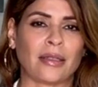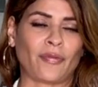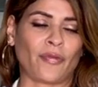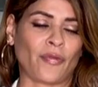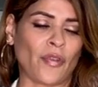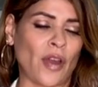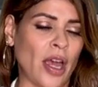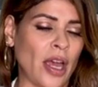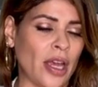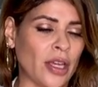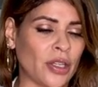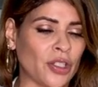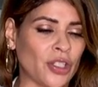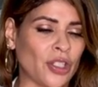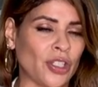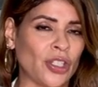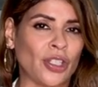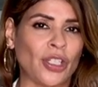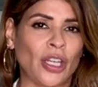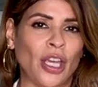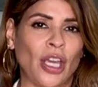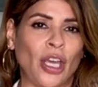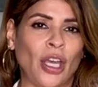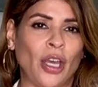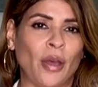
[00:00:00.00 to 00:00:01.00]
fresh,
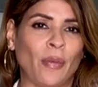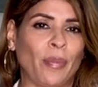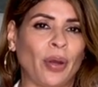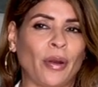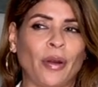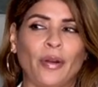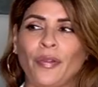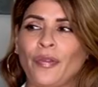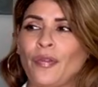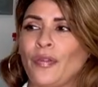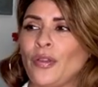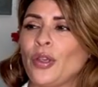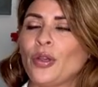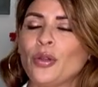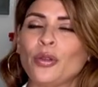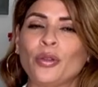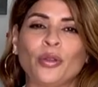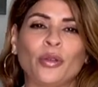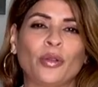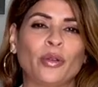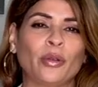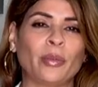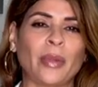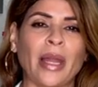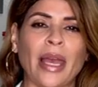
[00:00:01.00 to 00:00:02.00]

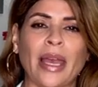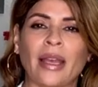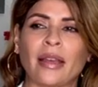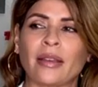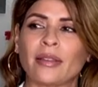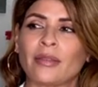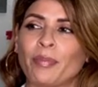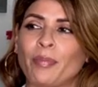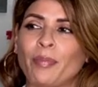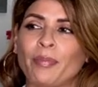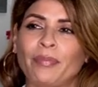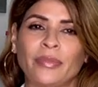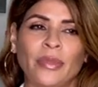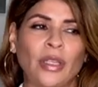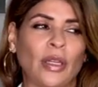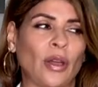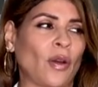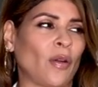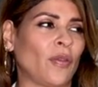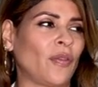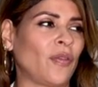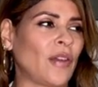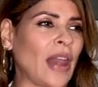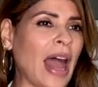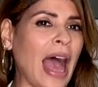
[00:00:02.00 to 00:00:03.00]
perfume, like, you know,
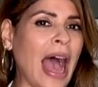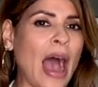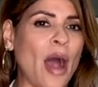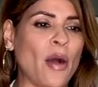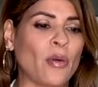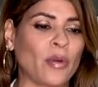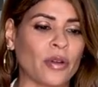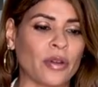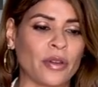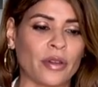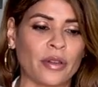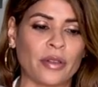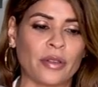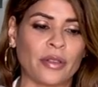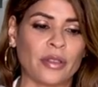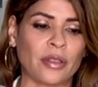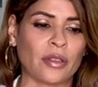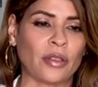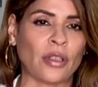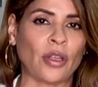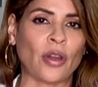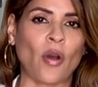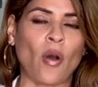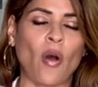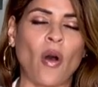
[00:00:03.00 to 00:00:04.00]
flowers,
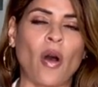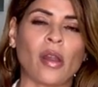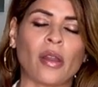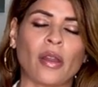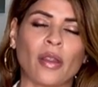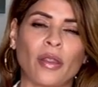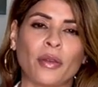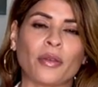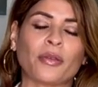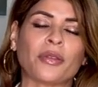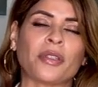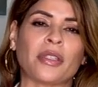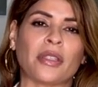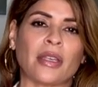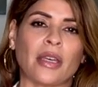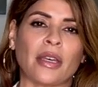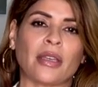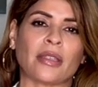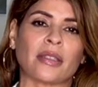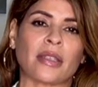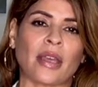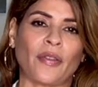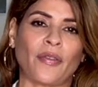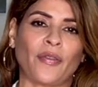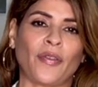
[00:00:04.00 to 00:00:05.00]
you know, all of those
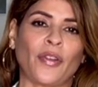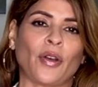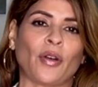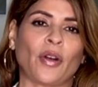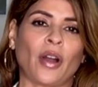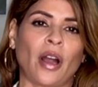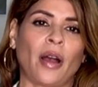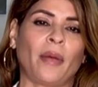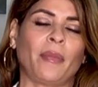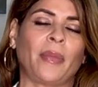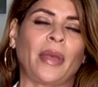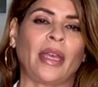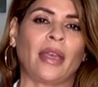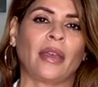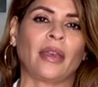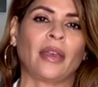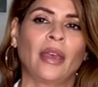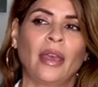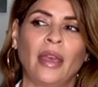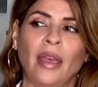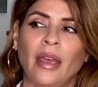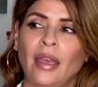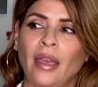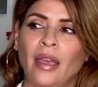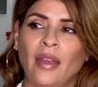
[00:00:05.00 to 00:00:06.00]
things I feel coming
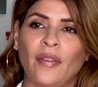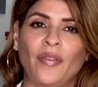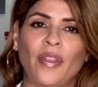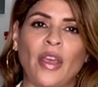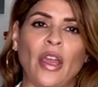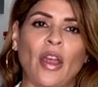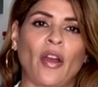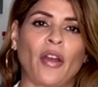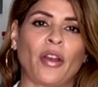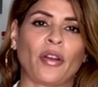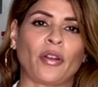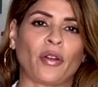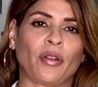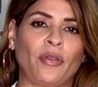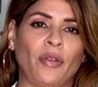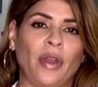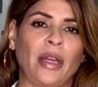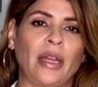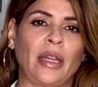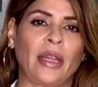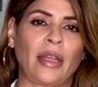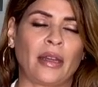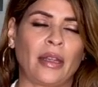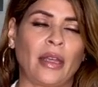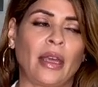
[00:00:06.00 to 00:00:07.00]
if they aren't
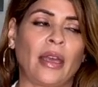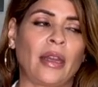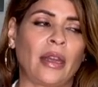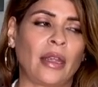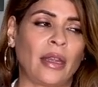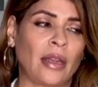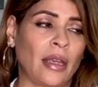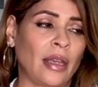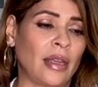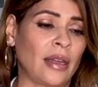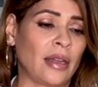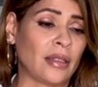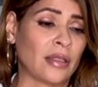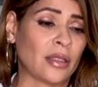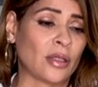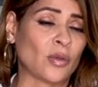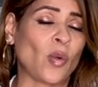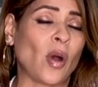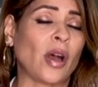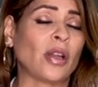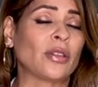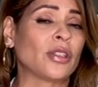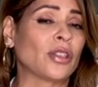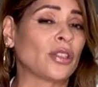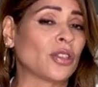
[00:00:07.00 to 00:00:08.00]
already. And it's
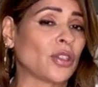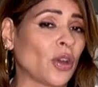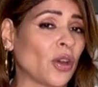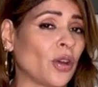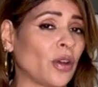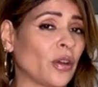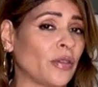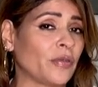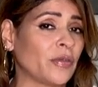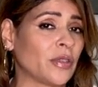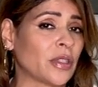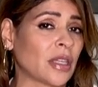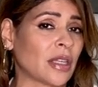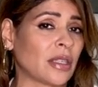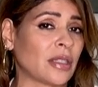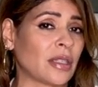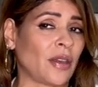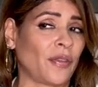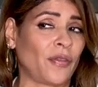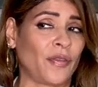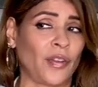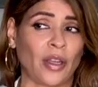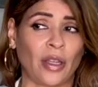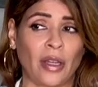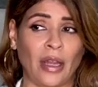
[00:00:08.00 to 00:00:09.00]
well-deserved, because I
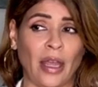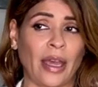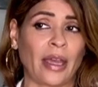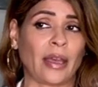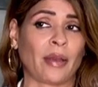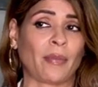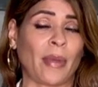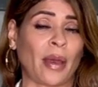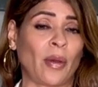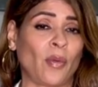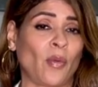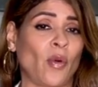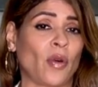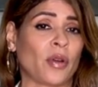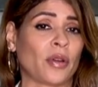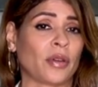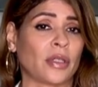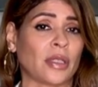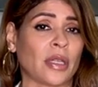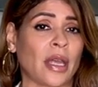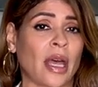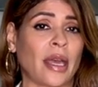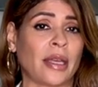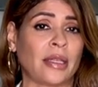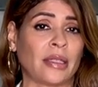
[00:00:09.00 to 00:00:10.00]
feel like my water
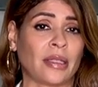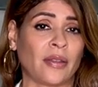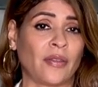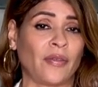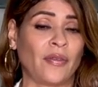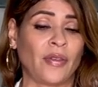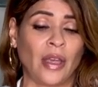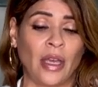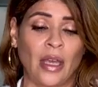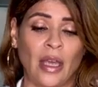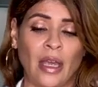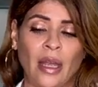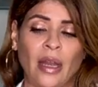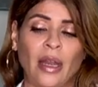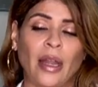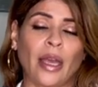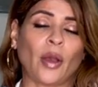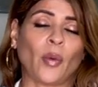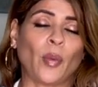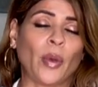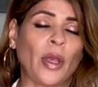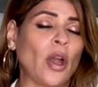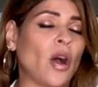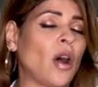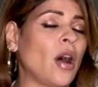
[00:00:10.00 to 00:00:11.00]
signs have, like
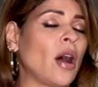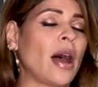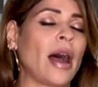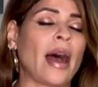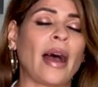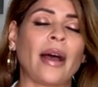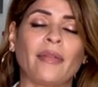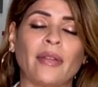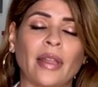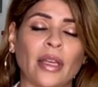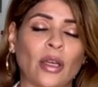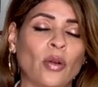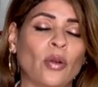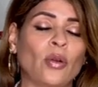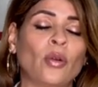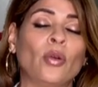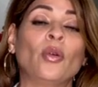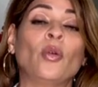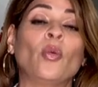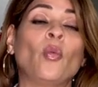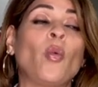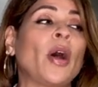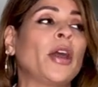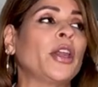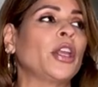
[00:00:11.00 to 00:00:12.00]
we all have, like
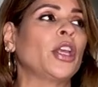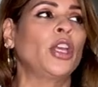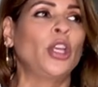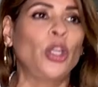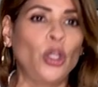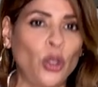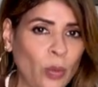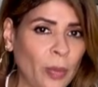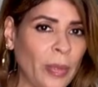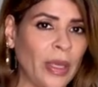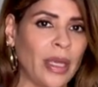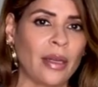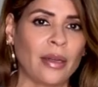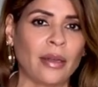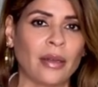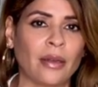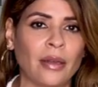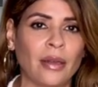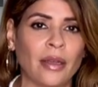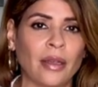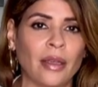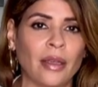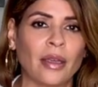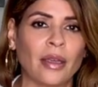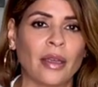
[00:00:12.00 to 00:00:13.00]
what human
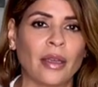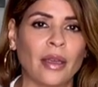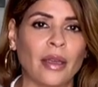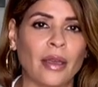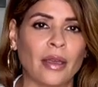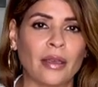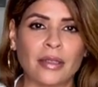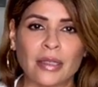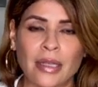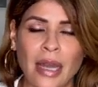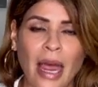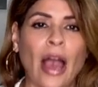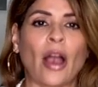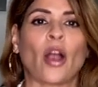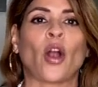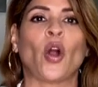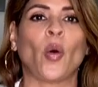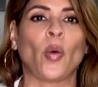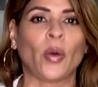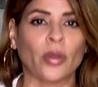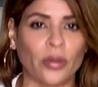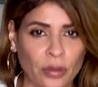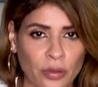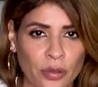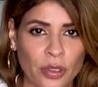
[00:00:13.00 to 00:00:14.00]
is not
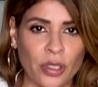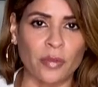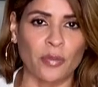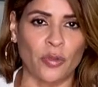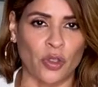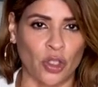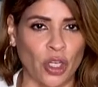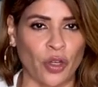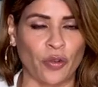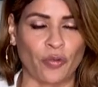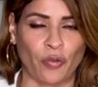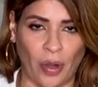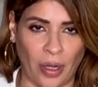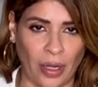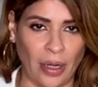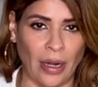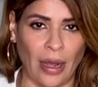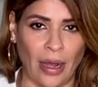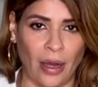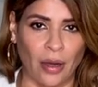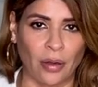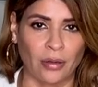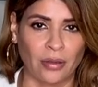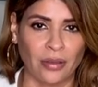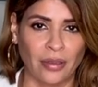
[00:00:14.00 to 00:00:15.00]
going through some shit right
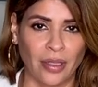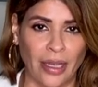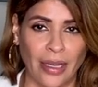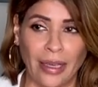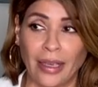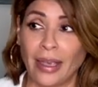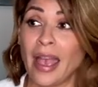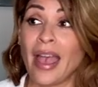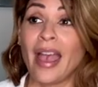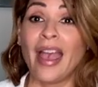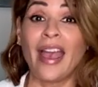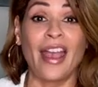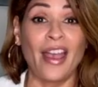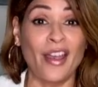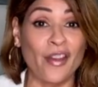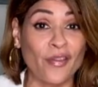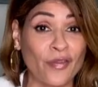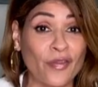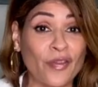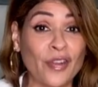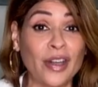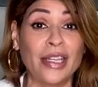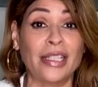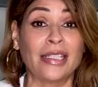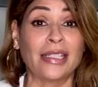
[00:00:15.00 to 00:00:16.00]
now? Like
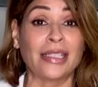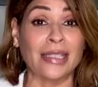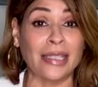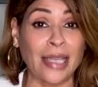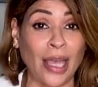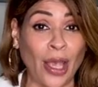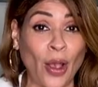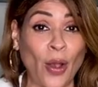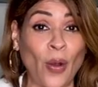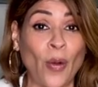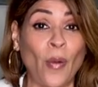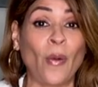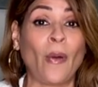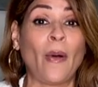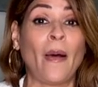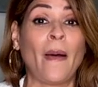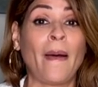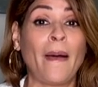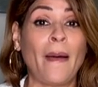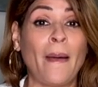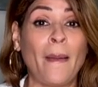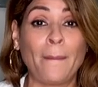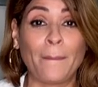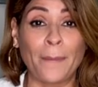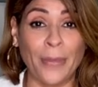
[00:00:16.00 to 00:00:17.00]
every single
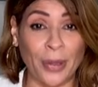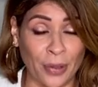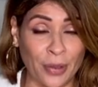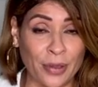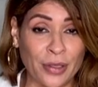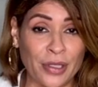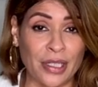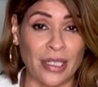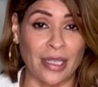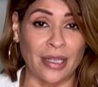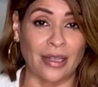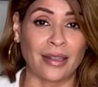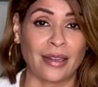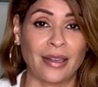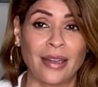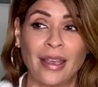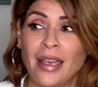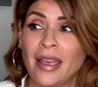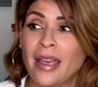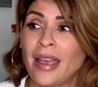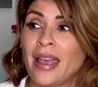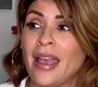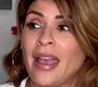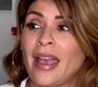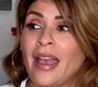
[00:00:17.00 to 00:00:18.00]
person
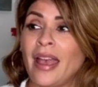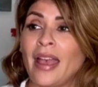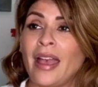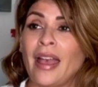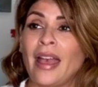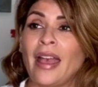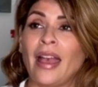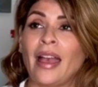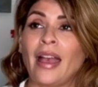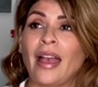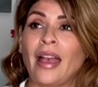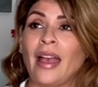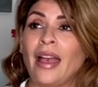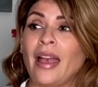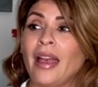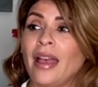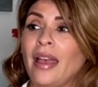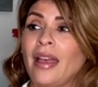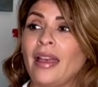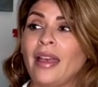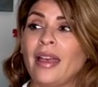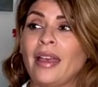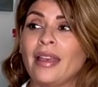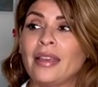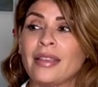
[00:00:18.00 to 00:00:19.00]

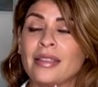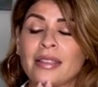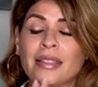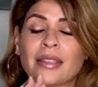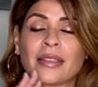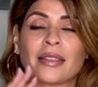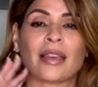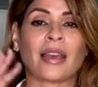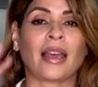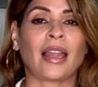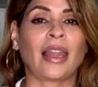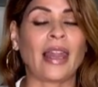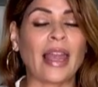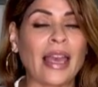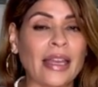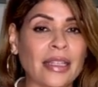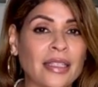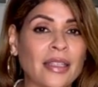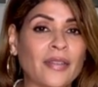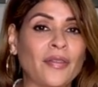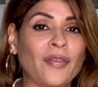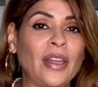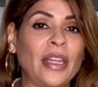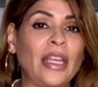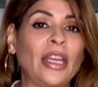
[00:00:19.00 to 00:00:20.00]
is
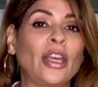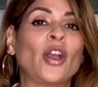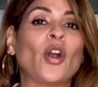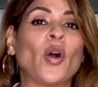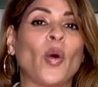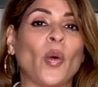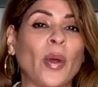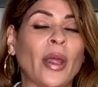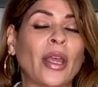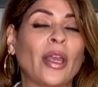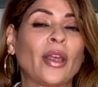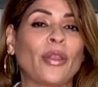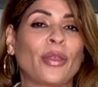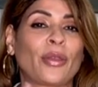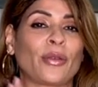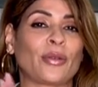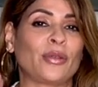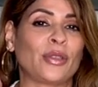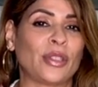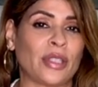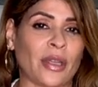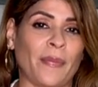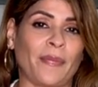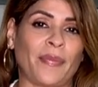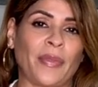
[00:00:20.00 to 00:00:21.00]
collectively going through
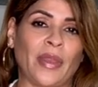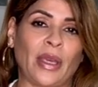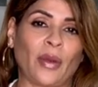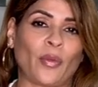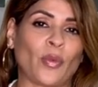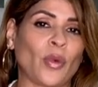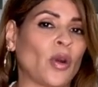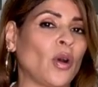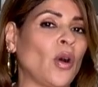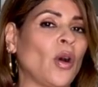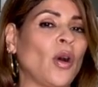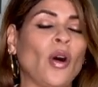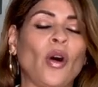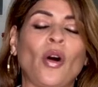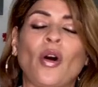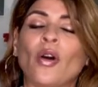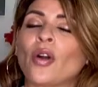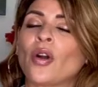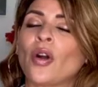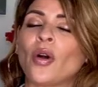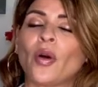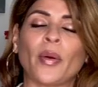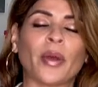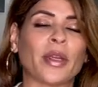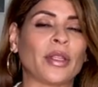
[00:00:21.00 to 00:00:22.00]
something. We're all
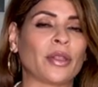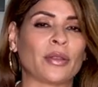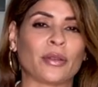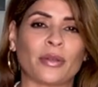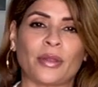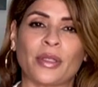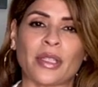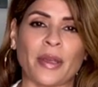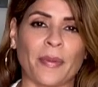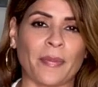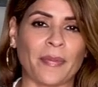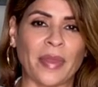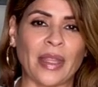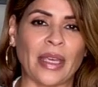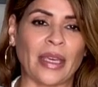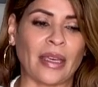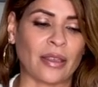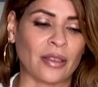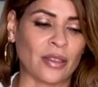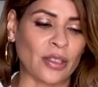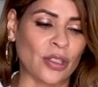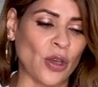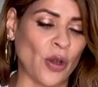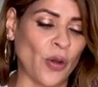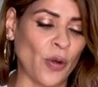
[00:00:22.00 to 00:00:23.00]
going through something.
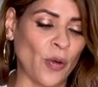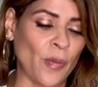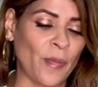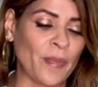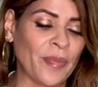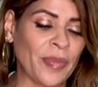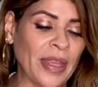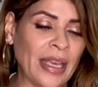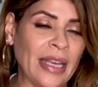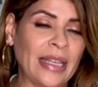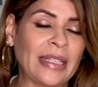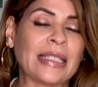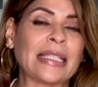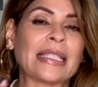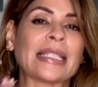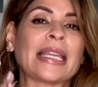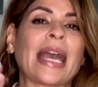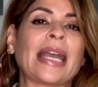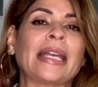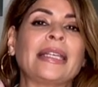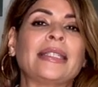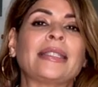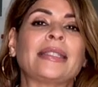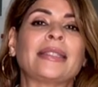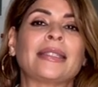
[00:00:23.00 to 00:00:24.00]
So it's
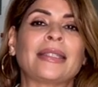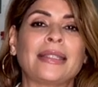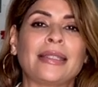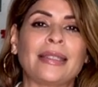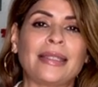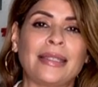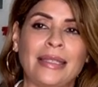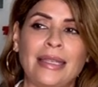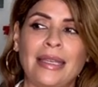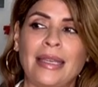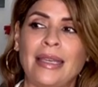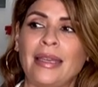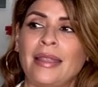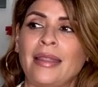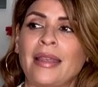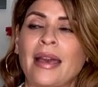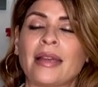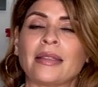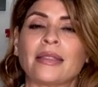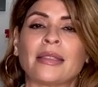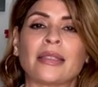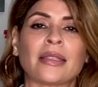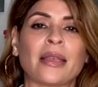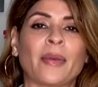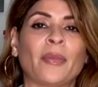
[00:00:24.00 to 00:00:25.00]
nice to see
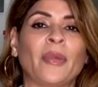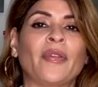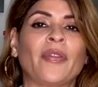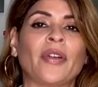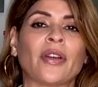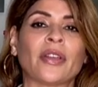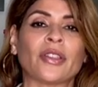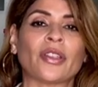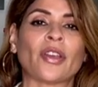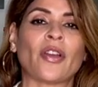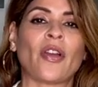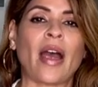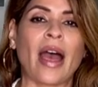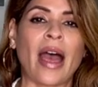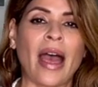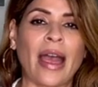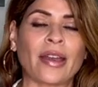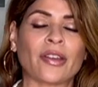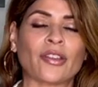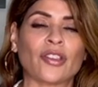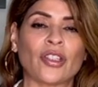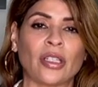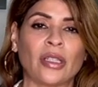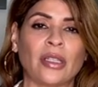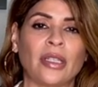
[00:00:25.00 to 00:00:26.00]
that some of us are
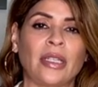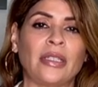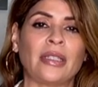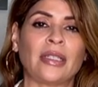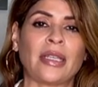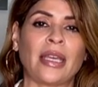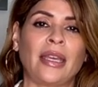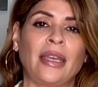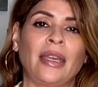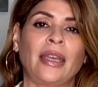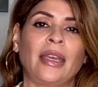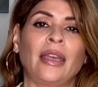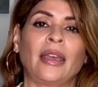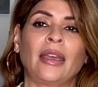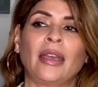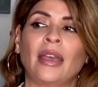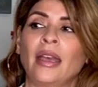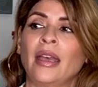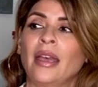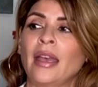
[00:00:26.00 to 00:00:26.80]
actually taking